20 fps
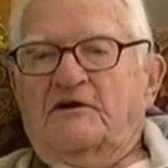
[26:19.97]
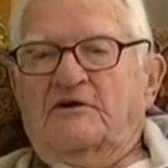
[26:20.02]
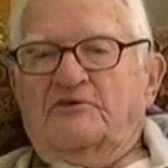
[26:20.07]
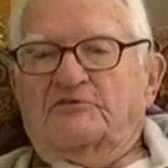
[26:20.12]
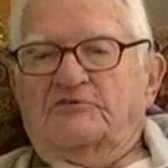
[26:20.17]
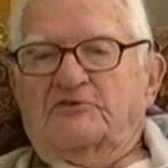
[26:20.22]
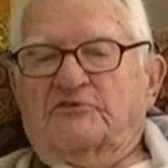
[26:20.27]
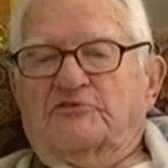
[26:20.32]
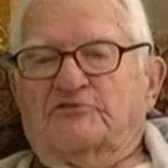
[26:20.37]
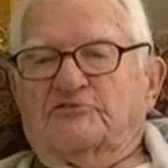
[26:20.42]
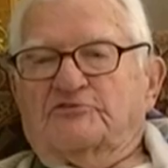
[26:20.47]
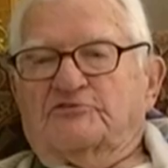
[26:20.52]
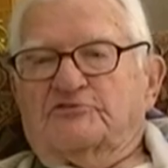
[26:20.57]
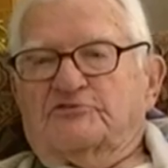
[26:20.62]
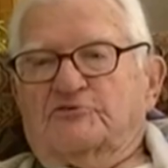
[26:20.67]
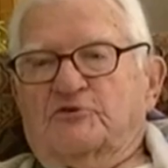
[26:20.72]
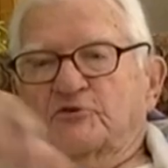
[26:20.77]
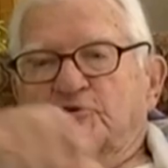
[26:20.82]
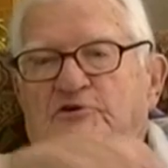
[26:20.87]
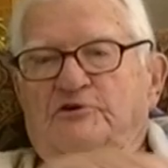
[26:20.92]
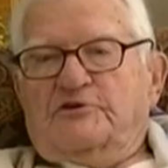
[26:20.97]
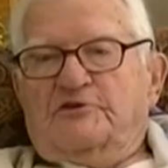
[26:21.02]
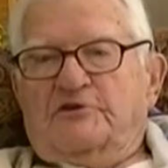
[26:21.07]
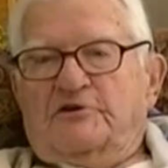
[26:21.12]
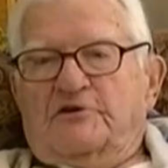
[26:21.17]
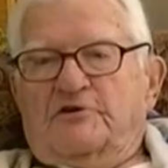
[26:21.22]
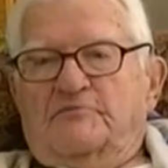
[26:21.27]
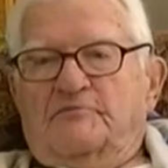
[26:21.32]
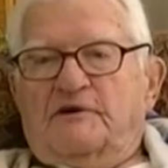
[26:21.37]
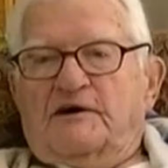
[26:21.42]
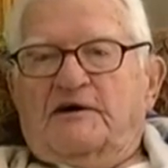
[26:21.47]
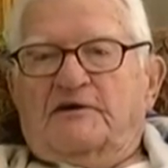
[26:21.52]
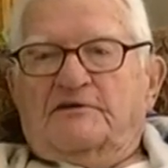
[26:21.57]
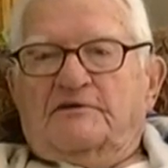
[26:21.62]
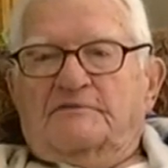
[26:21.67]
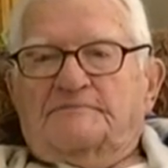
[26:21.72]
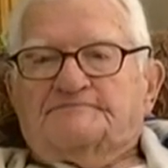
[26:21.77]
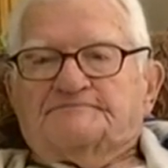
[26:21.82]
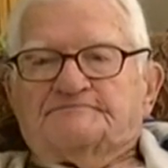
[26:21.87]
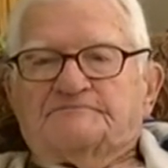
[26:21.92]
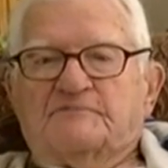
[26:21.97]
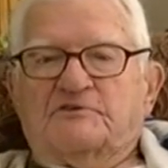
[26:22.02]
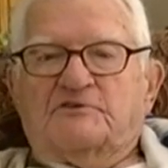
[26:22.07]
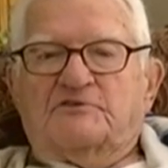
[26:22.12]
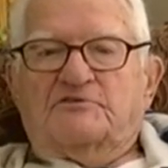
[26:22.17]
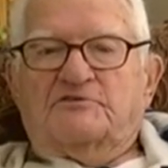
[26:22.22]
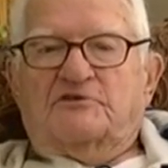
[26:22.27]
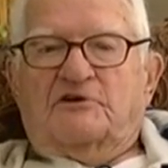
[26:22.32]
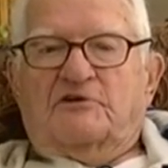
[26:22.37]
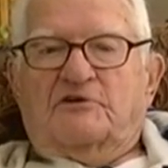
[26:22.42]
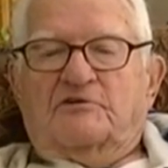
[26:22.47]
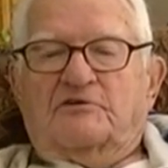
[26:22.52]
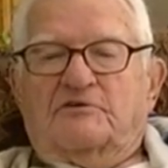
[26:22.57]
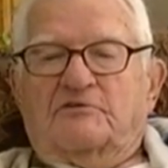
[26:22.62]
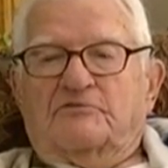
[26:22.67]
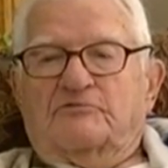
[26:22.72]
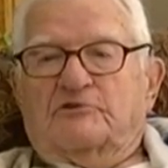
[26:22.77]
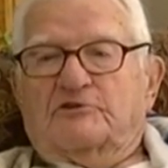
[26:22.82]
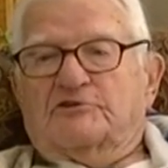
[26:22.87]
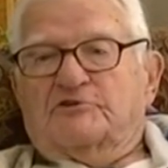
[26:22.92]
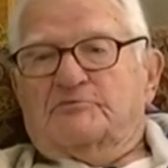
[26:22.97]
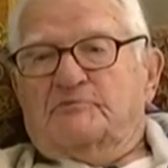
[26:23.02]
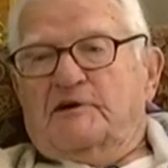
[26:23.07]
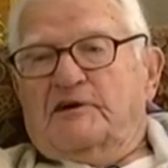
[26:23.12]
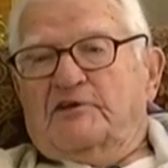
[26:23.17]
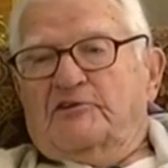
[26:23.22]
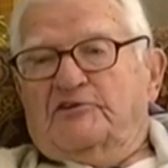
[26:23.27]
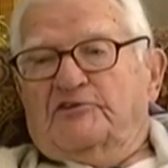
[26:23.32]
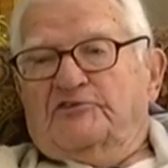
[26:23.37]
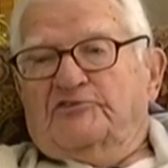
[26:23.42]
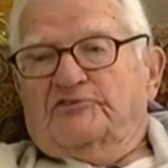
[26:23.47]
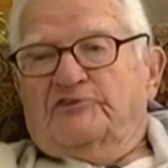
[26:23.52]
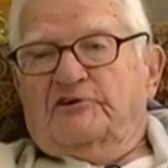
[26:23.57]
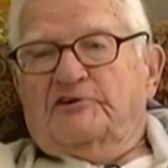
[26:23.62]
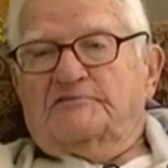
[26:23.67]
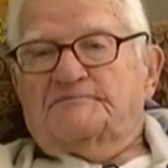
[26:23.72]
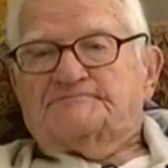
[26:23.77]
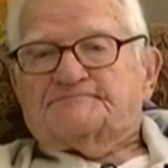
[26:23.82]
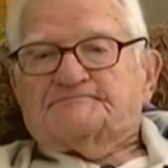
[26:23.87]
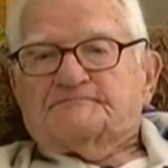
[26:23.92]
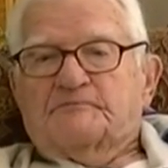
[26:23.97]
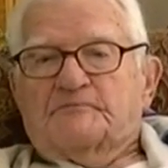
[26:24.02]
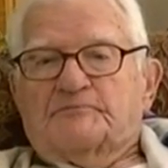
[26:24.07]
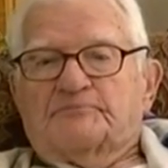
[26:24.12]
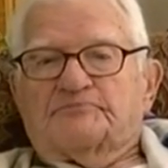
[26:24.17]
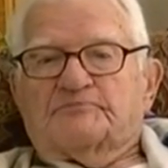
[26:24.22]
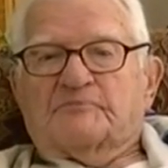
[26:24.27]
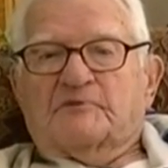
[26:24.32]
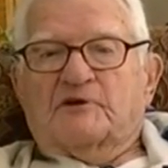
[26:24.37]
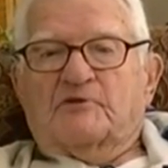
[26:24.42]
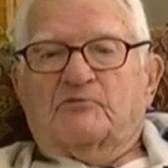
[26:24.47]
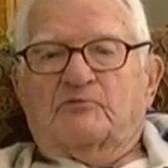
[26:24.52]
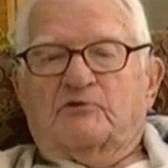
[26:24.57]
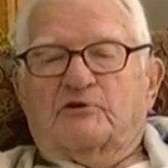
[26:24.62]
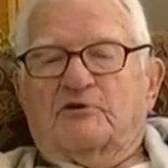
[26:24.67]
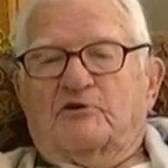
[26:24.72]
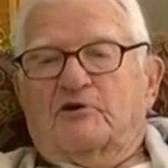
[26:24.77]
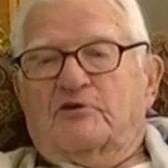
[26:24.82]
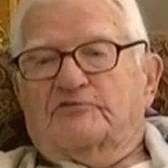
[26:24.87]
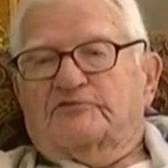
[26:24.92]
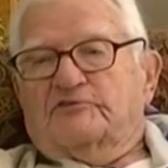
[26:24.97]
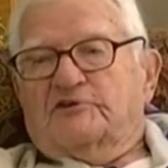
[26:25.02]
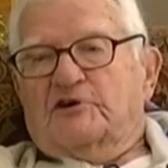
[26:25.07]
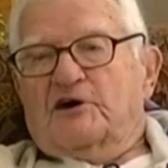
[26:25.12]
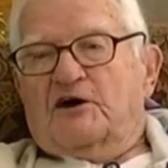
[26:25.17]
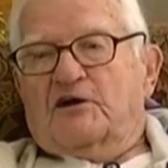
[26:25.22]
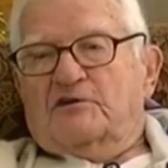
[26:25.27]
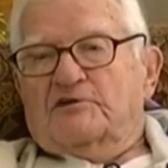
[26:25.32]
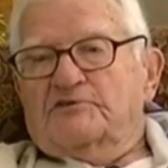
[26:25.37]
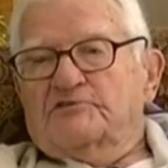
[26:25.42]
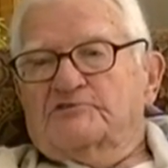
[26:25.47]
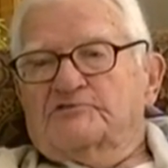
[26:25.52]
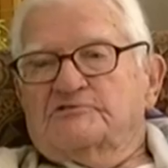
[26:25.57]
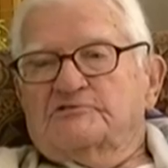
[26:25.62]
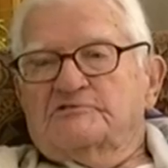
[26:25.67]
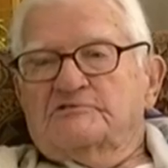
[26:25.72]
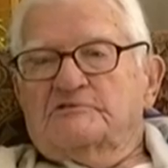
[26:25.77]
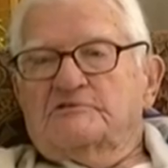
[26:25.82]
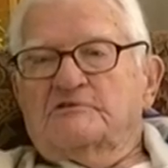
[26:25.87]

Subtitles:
So there's a story in there about a young rich man's son went off to college,